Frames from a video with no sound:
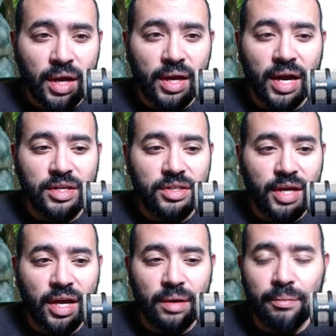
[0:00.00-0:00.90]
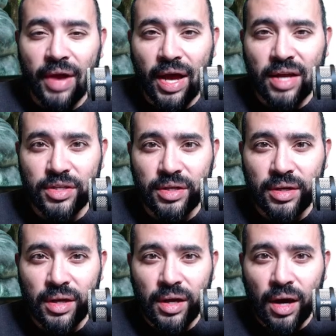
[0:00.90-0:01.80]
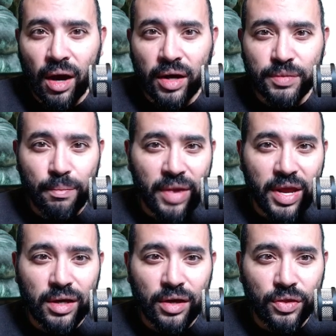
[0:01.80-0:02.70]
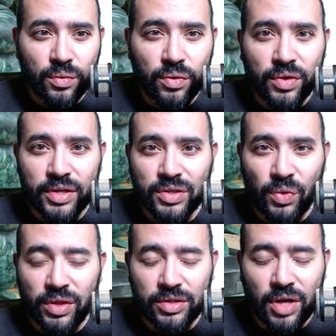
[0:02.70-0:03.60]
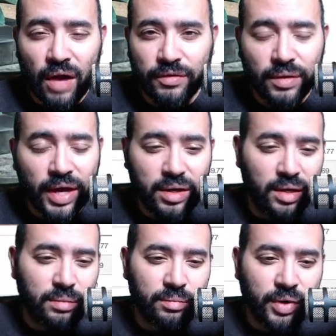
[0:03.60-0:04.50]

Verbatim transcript: And I just can't imagine us making through this with a soft landing.